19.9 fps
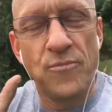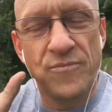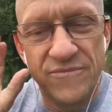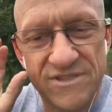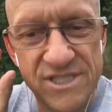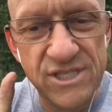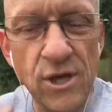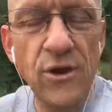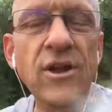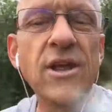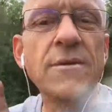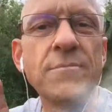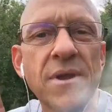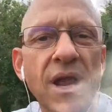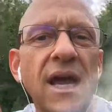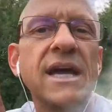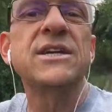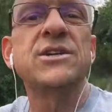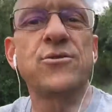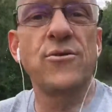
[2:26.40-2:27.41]
sodium
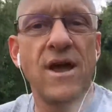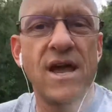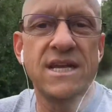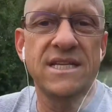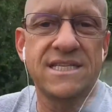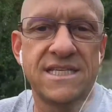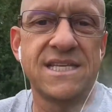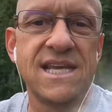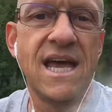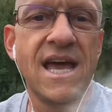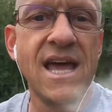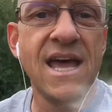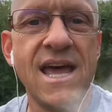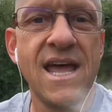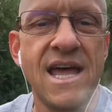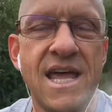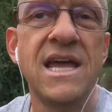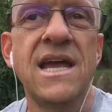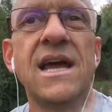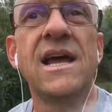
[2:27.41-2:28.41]
nitrates,
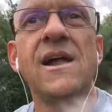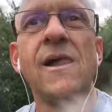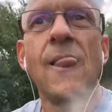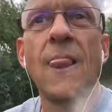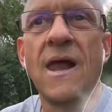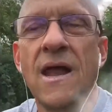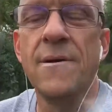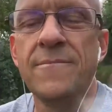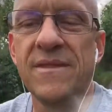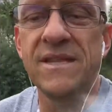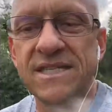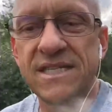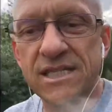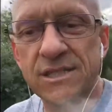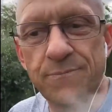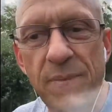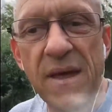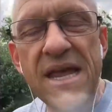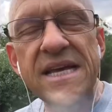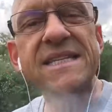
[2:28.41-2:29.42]
this is
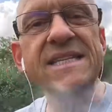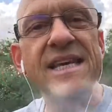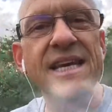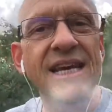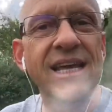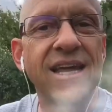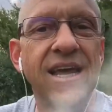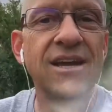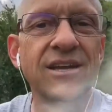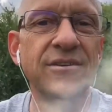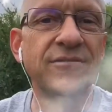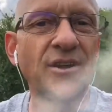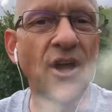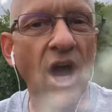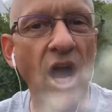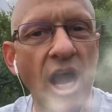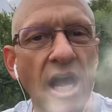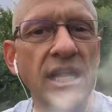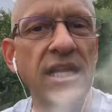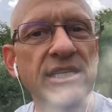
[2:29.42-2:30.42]
basic kind of
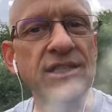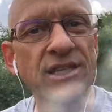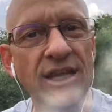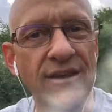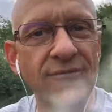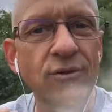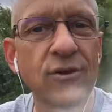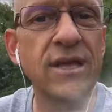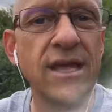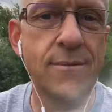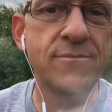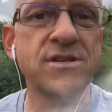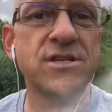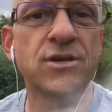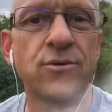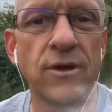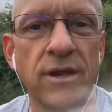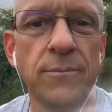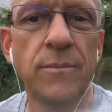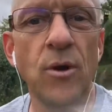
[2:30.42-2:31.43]
college level
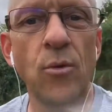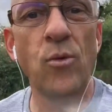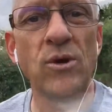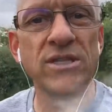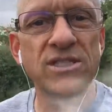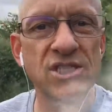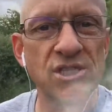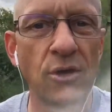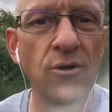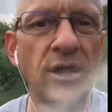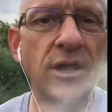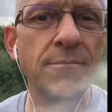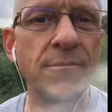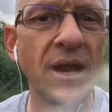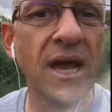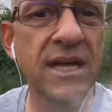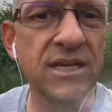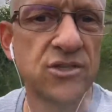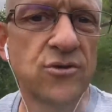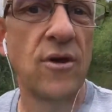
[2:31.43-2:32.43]
chemistry, but when sodium
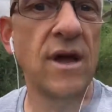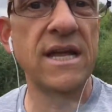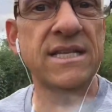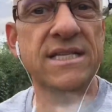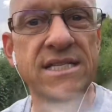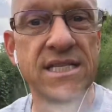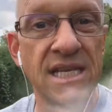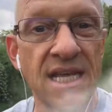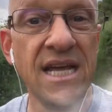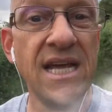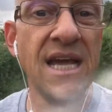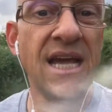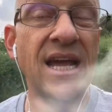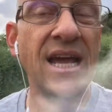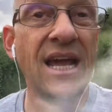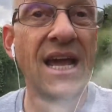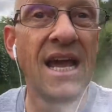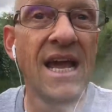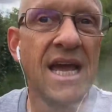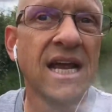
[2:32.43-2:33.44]
nitrites
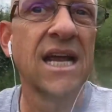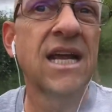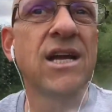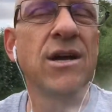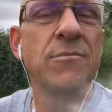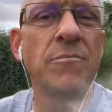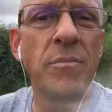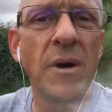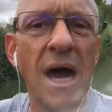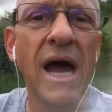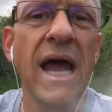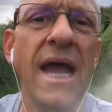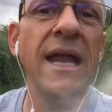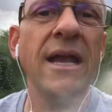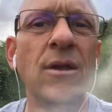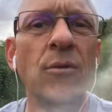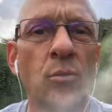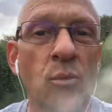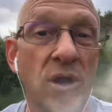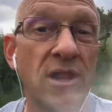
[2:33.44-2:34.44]

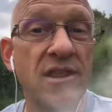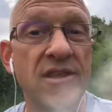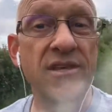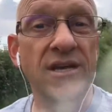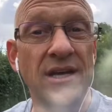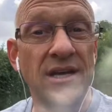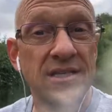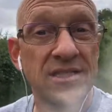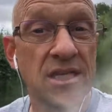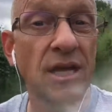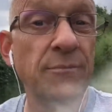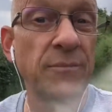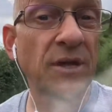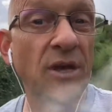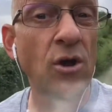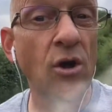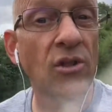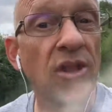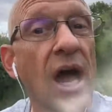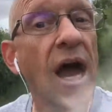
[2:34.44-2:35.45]
combine with something
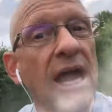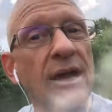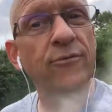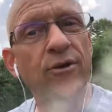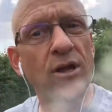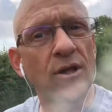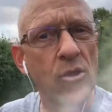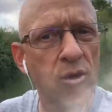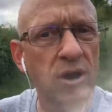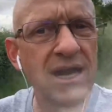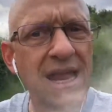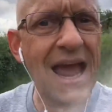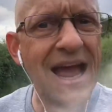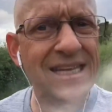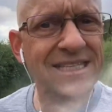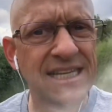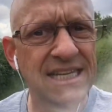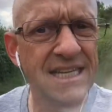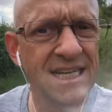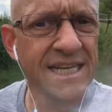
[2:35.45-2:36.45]
called hydrochloric
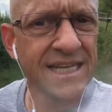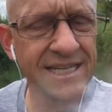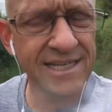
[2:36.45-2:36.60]
acid,